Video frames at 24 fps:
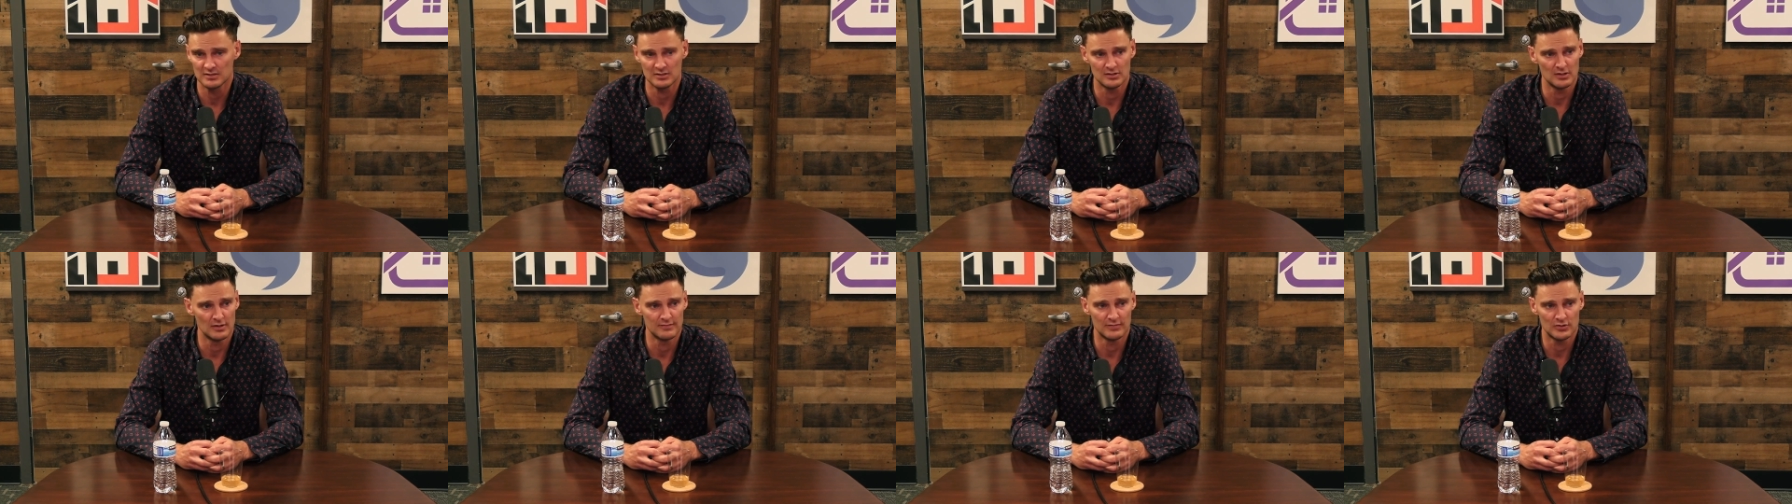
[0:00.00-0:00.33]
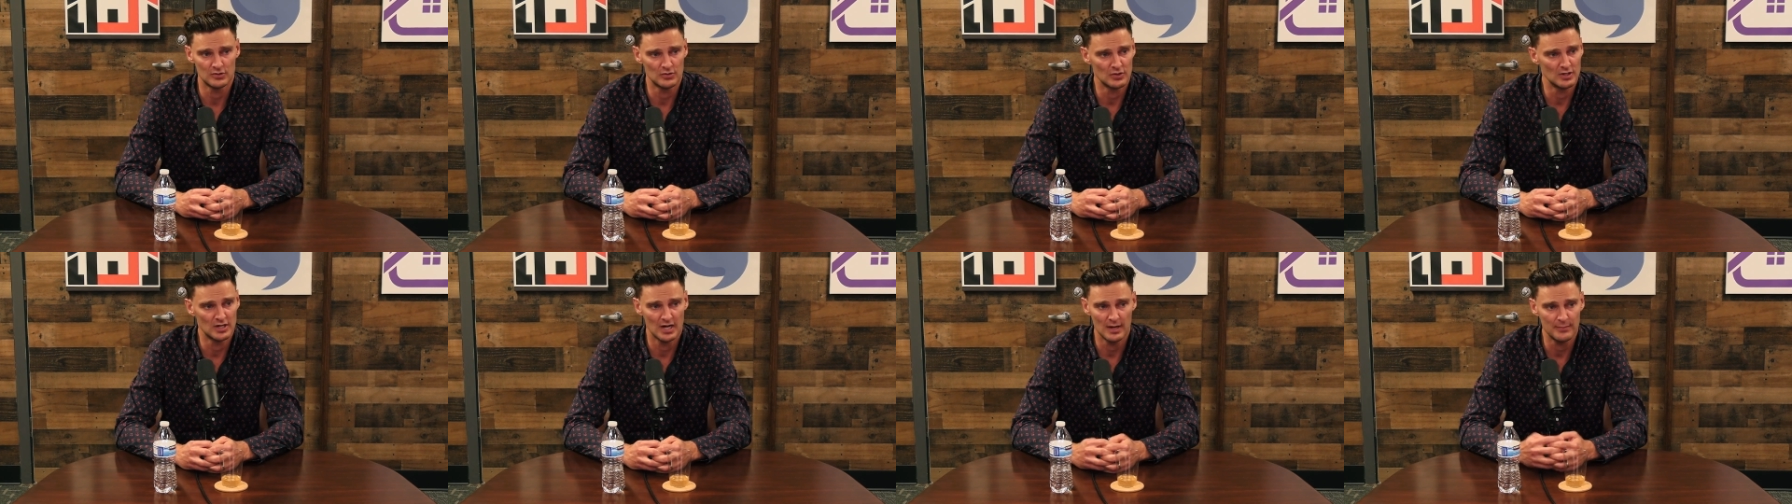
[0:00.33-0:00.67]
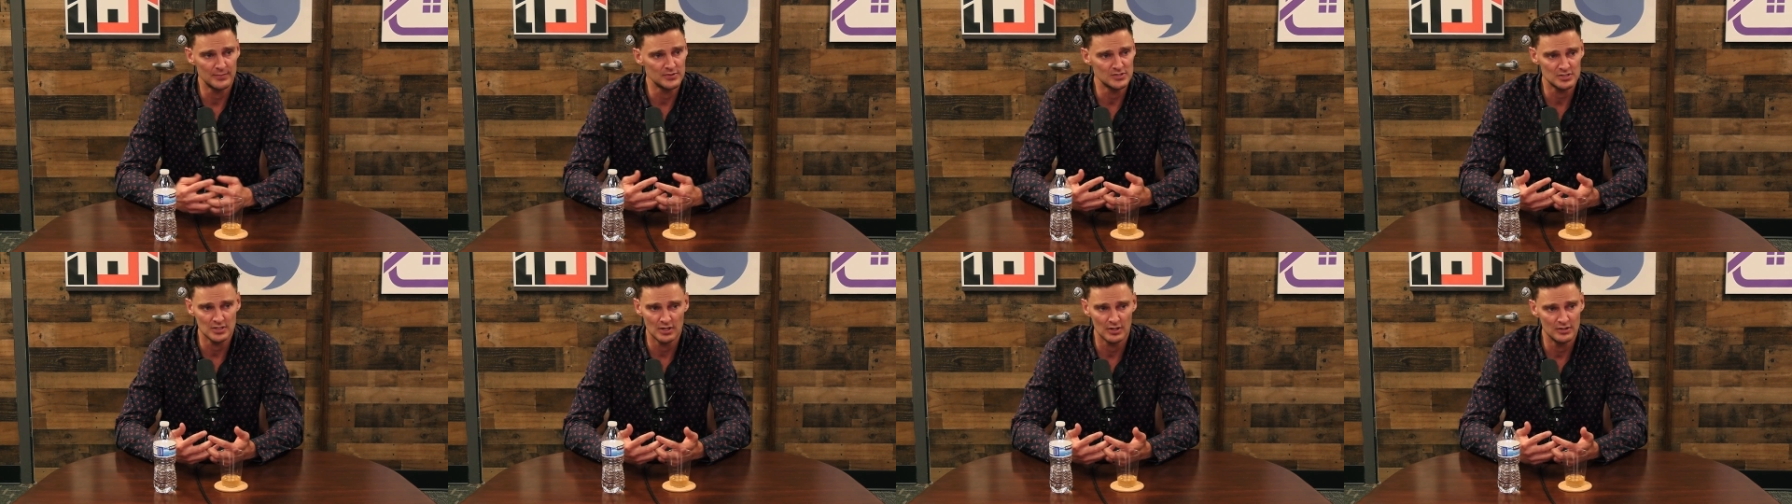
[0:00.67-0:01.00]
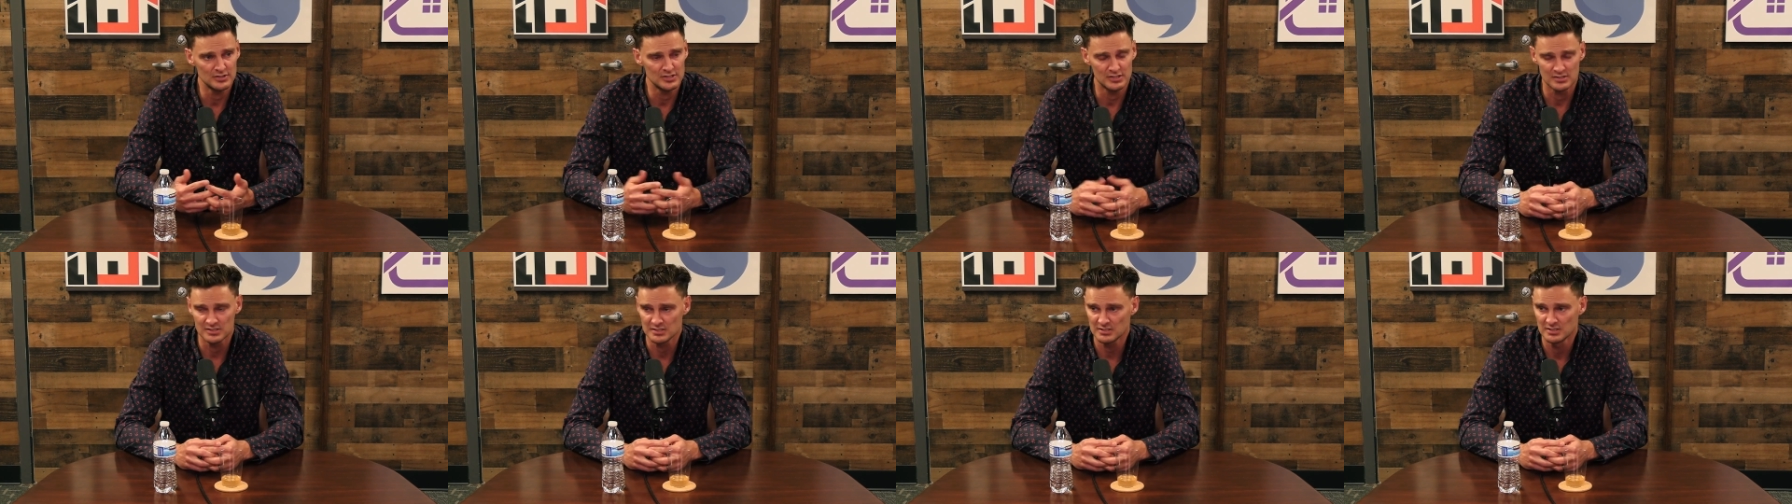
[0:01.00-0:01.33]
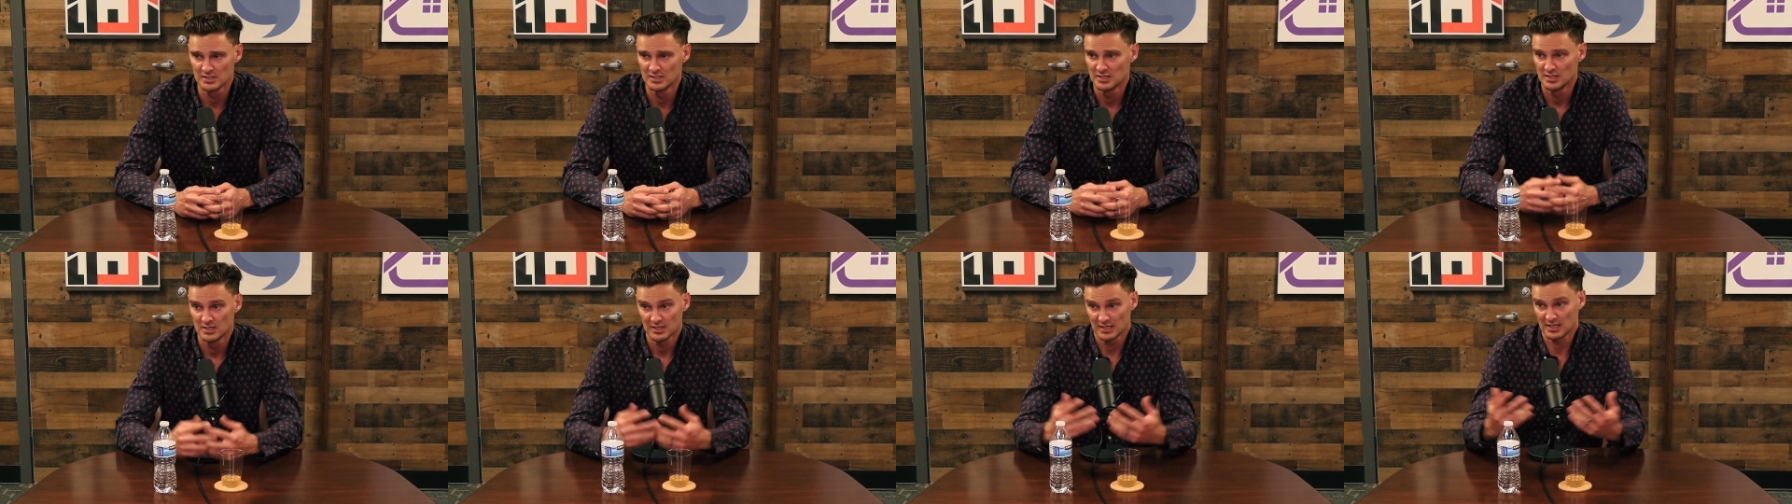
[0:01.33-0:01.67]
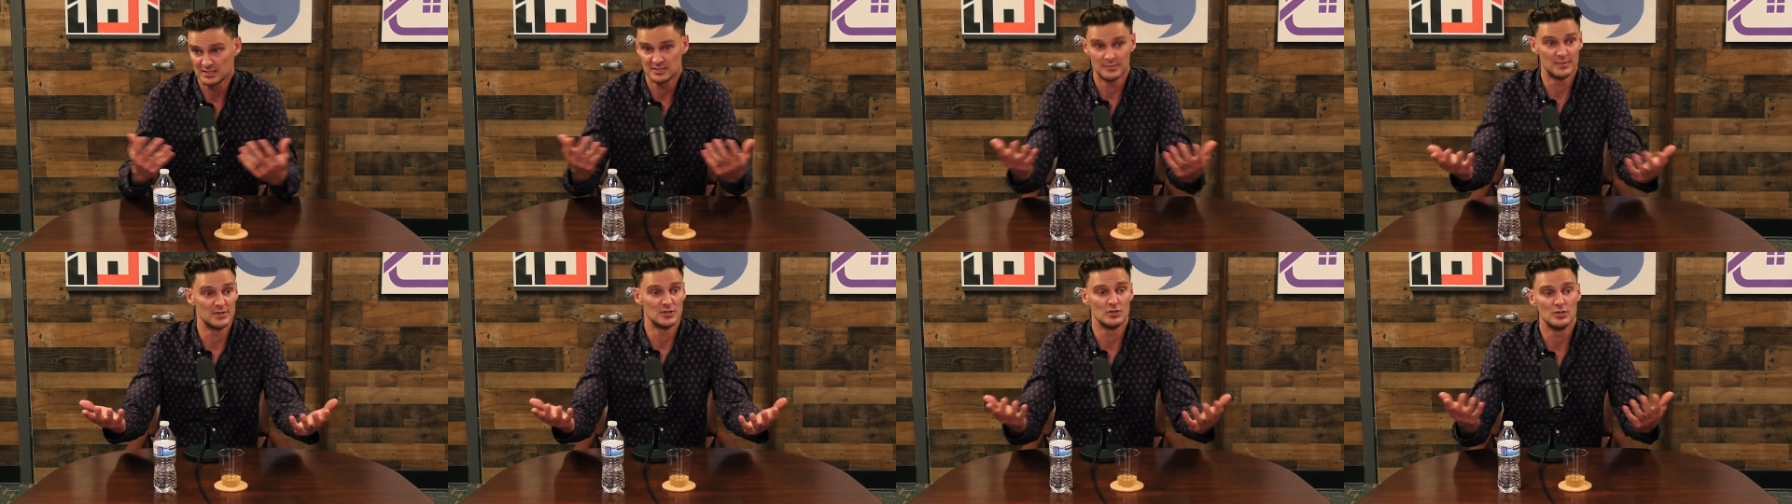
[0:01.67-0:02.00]
over three hundred episodes, and
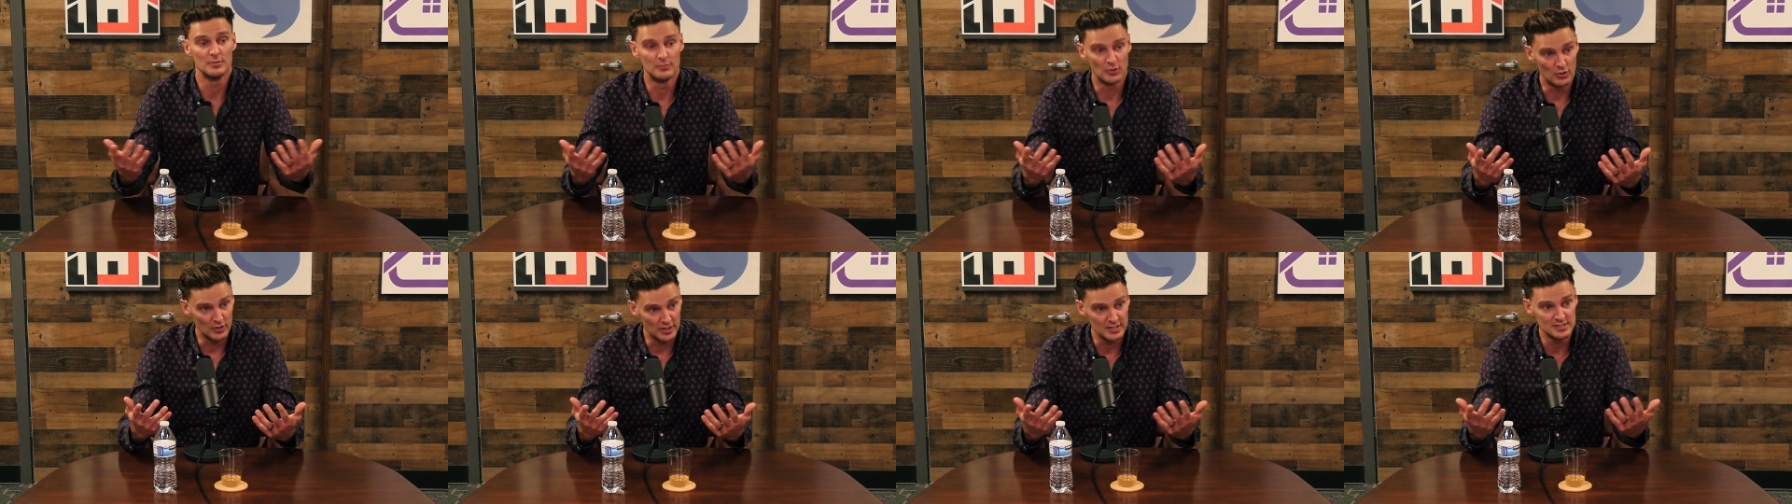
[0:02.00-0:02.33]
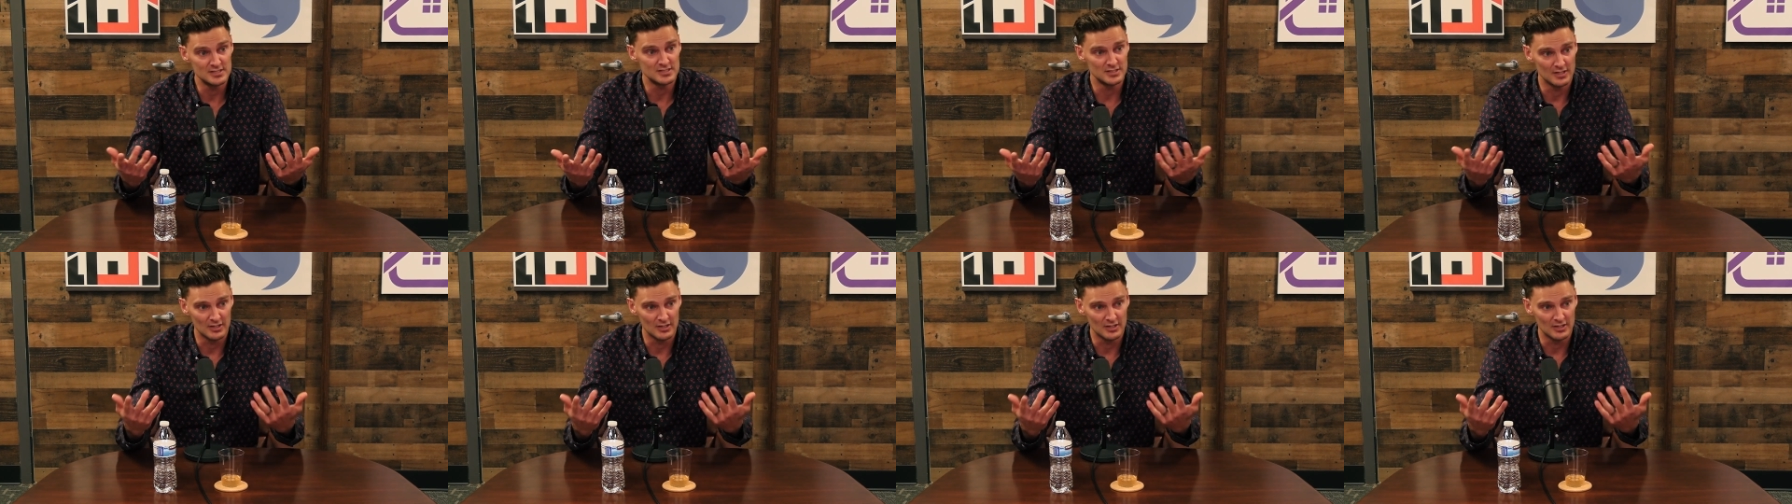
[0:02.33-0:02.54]
get to meet you boys,